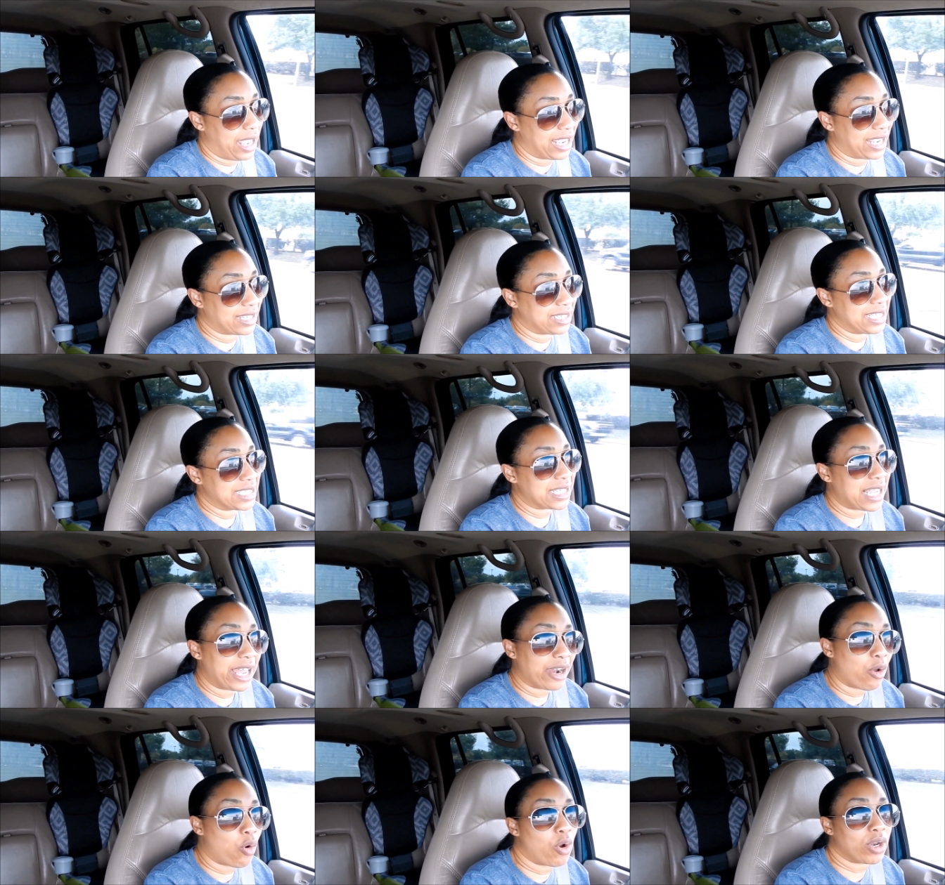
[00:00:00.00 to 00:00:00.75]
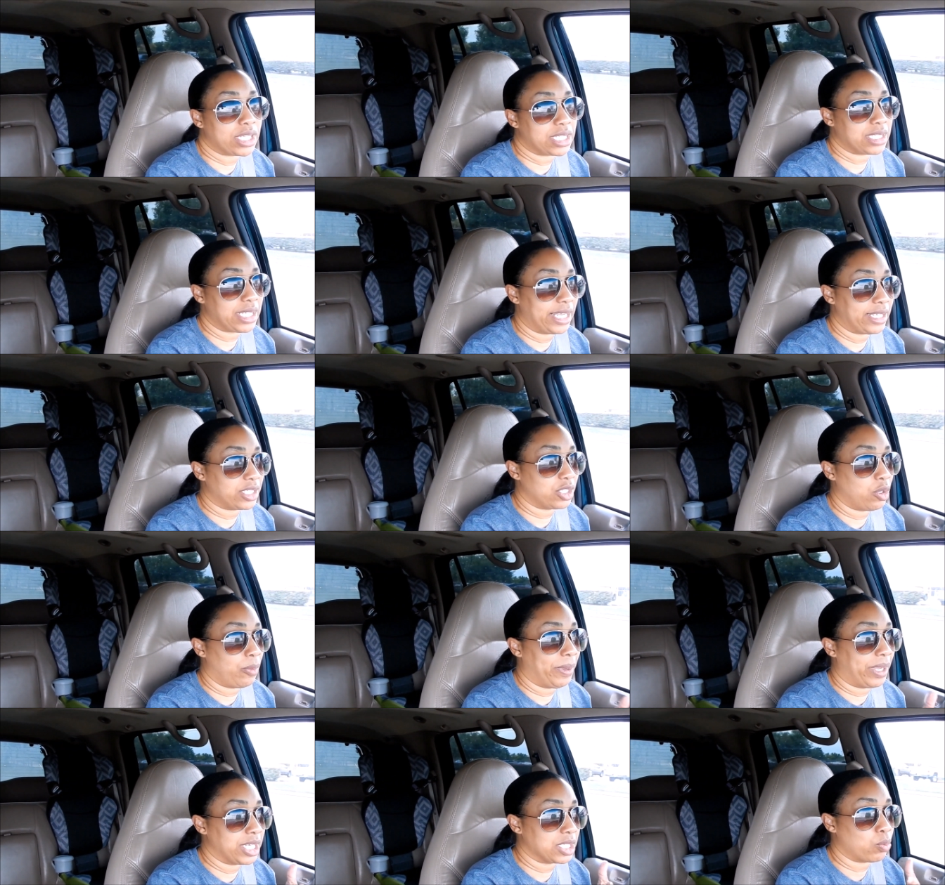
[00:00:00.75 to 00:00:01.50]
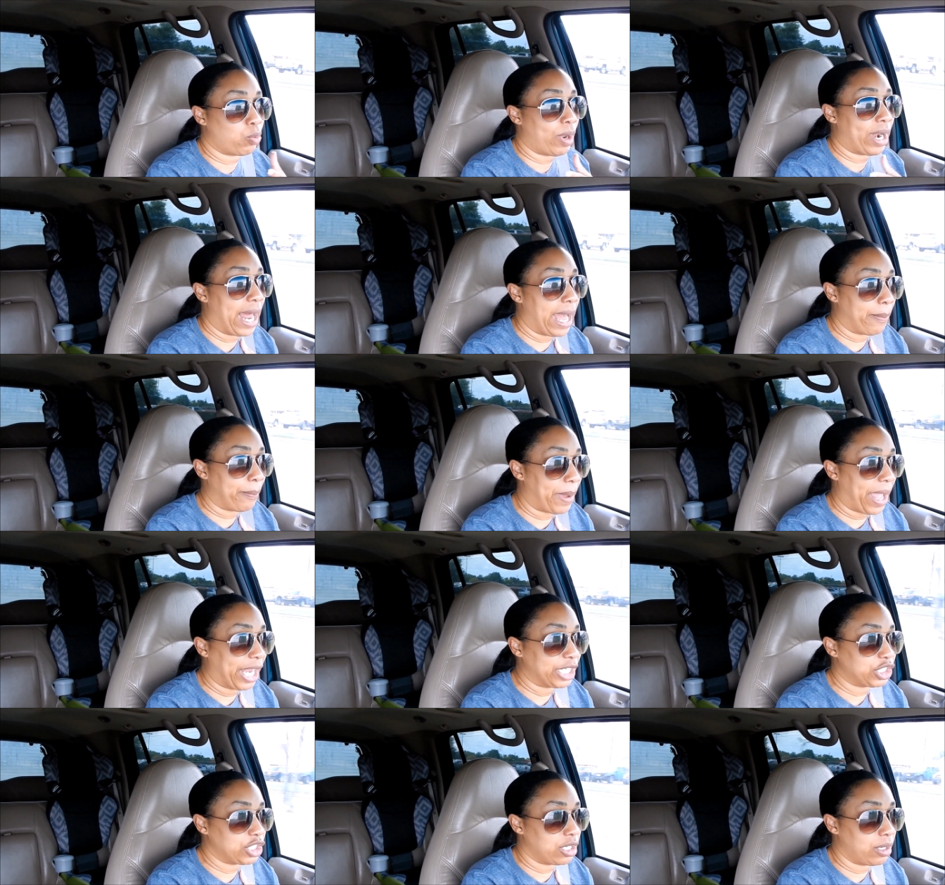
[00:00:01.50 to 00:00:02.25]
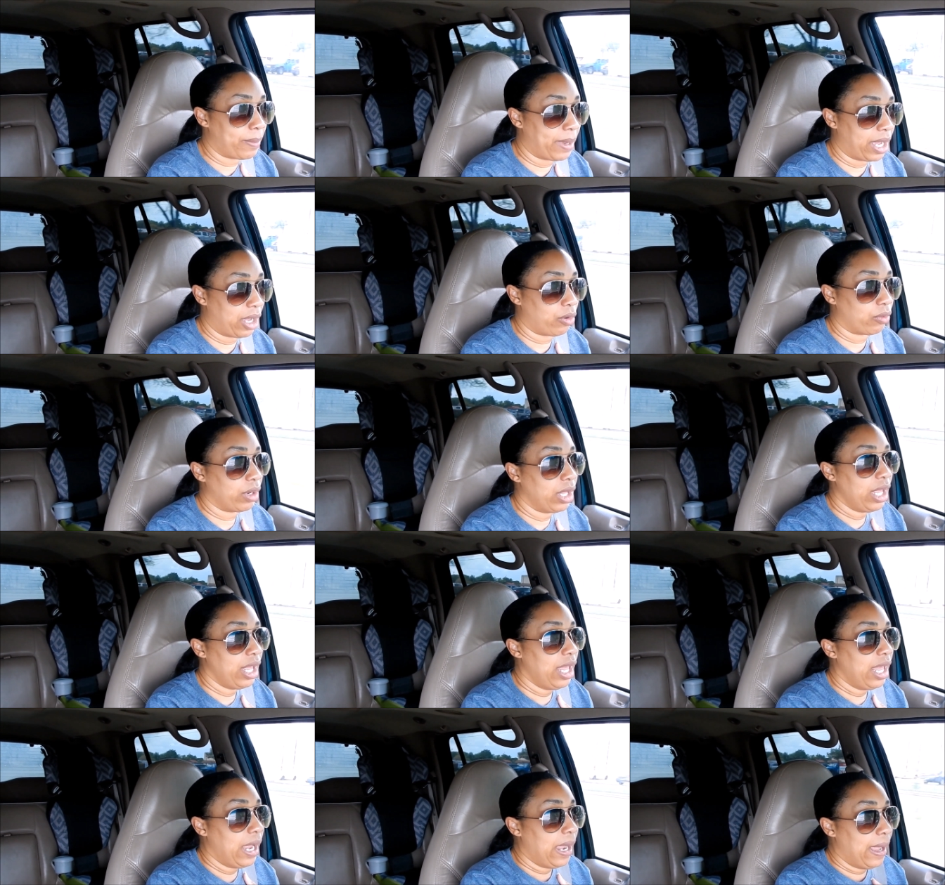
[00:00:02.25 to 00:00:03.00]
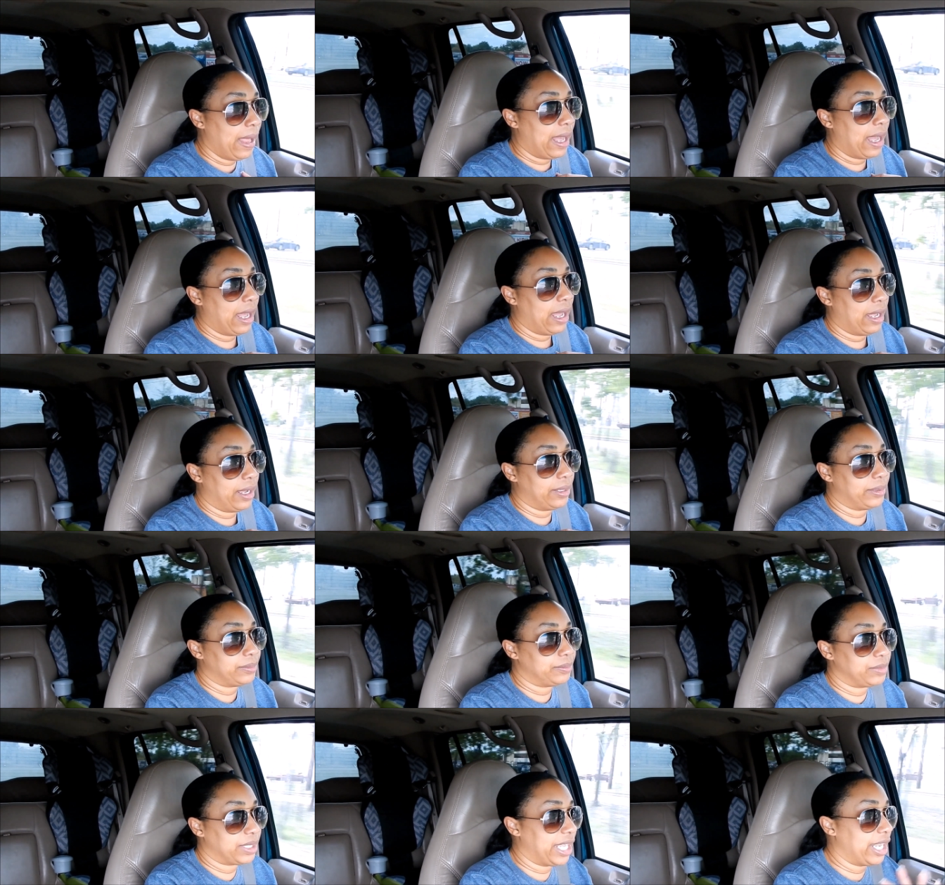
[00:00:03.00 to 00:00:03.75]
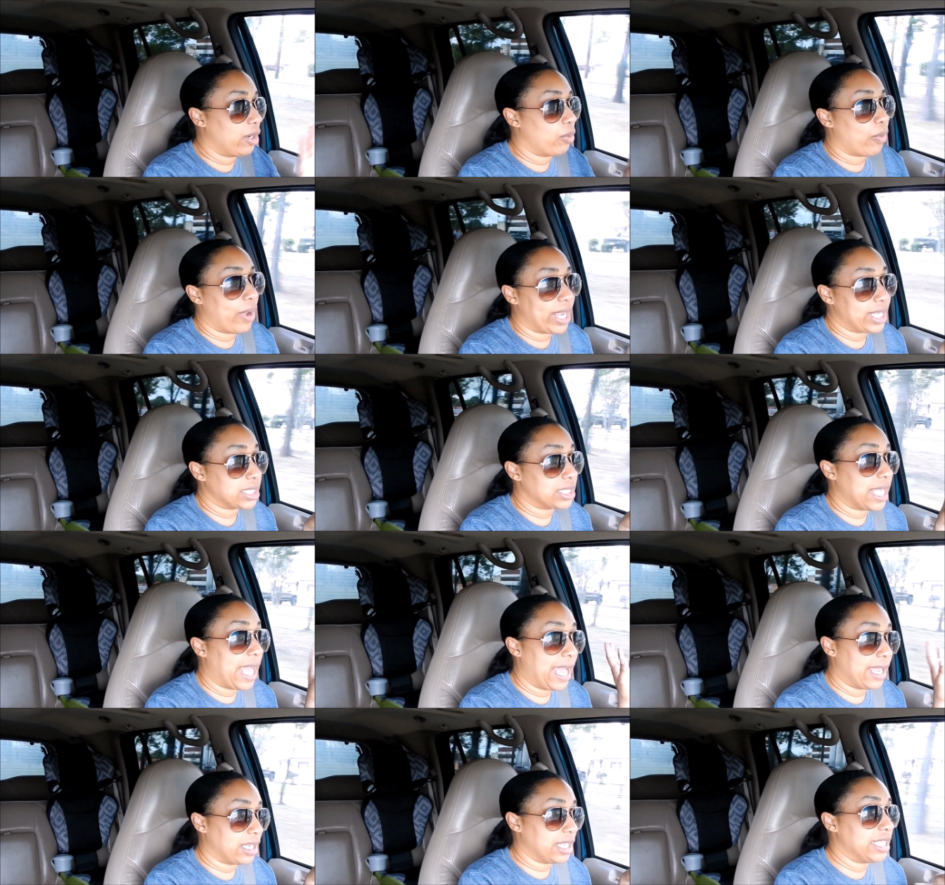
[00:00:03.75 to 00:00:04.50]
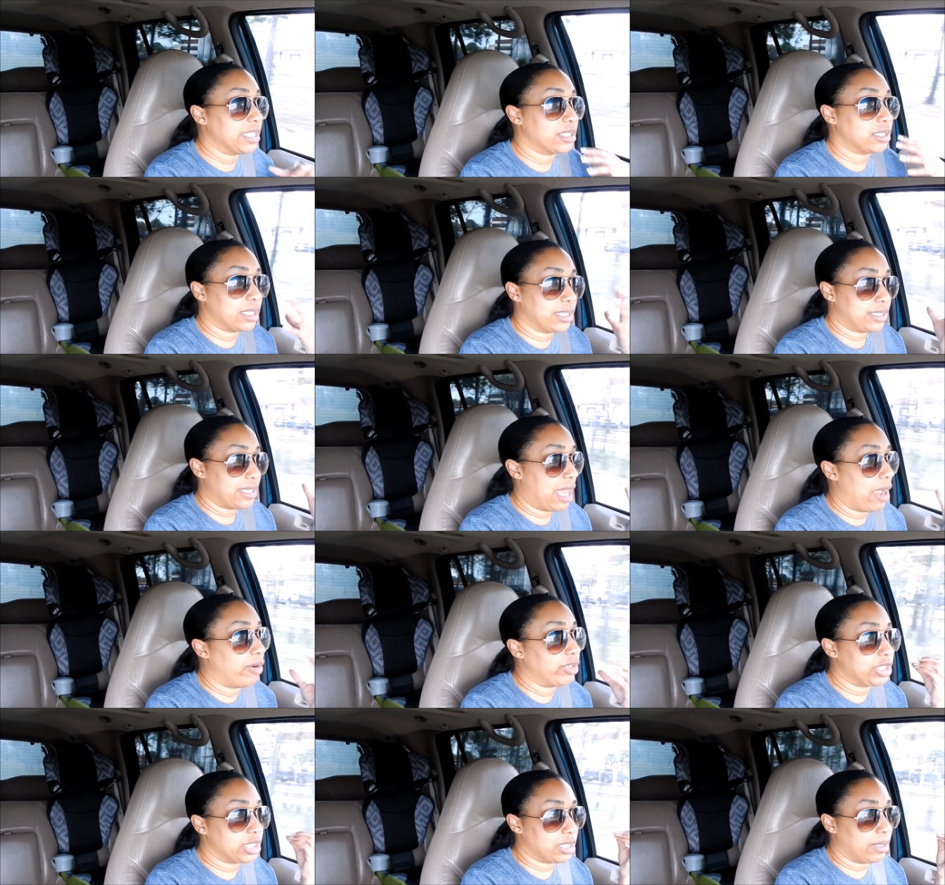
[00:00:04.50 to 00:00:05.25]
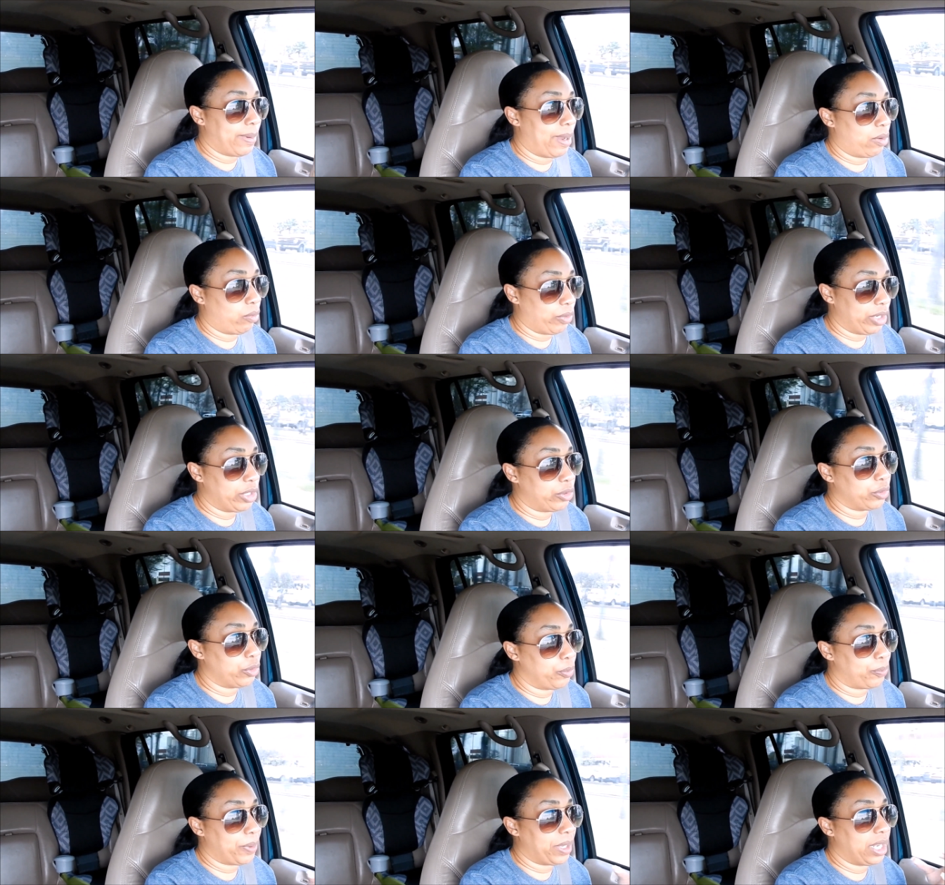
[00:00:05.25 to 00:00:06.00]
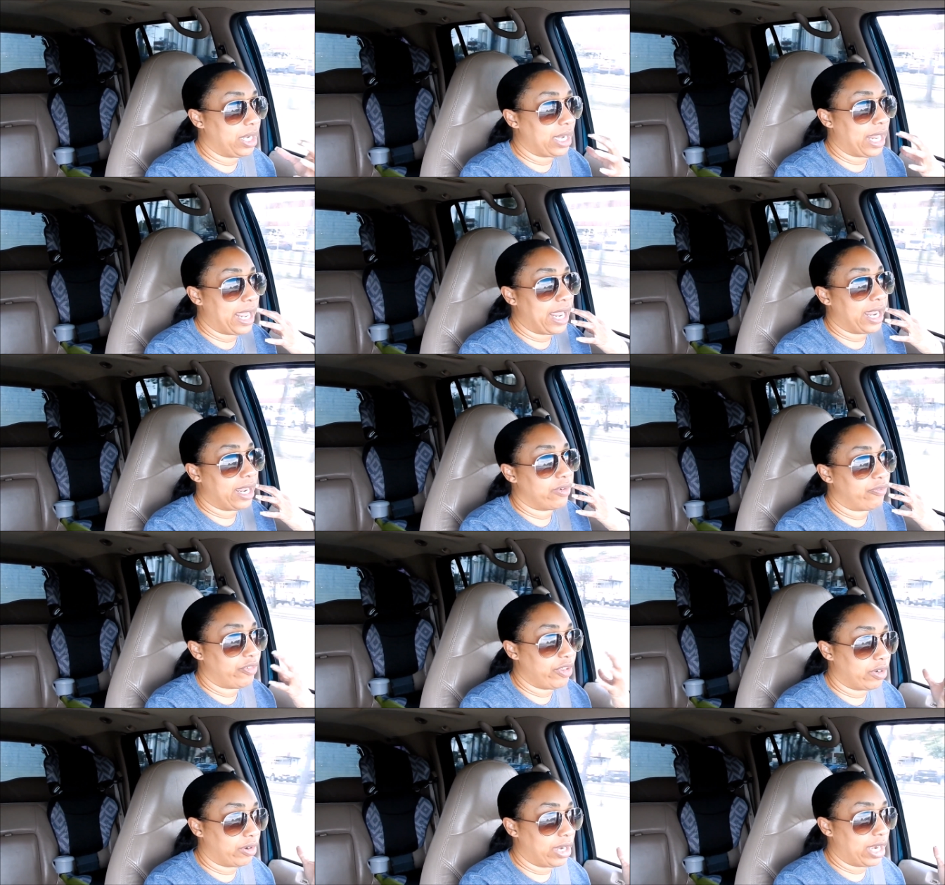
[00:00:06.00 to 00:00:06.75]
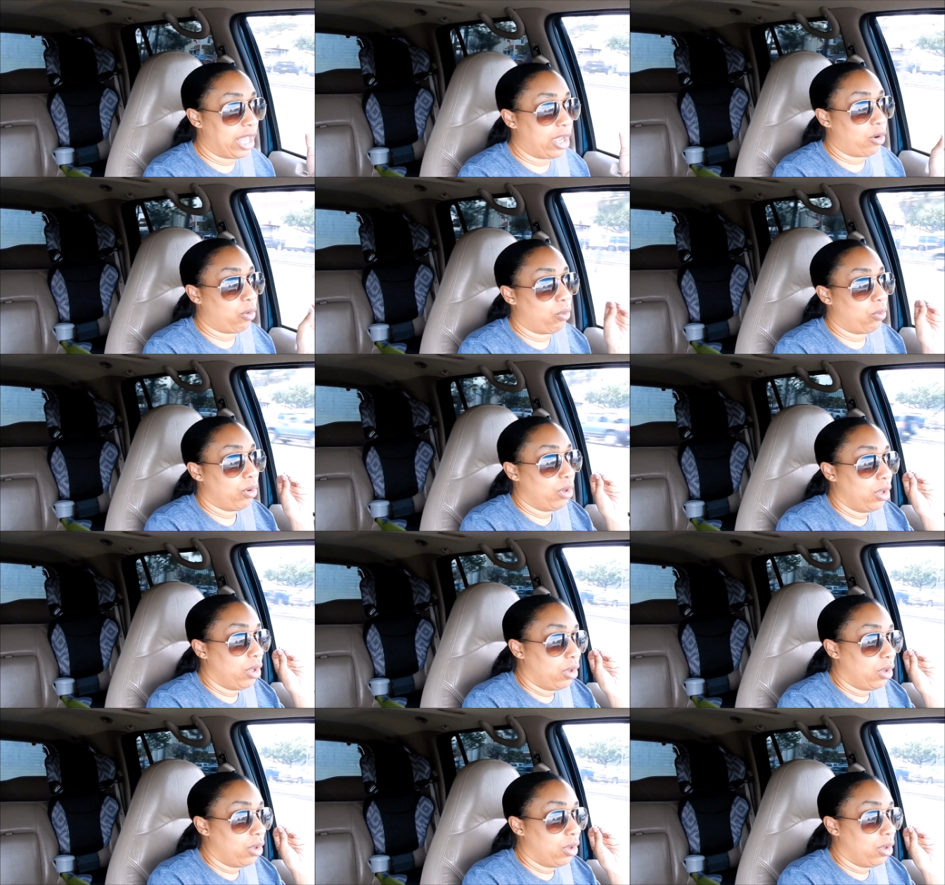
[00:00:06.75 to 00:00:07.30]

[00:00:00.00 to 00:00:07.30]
it's kind of hard to say too because what I'm passionate about um, anyways I, it's now it's just about regrouping and figuring out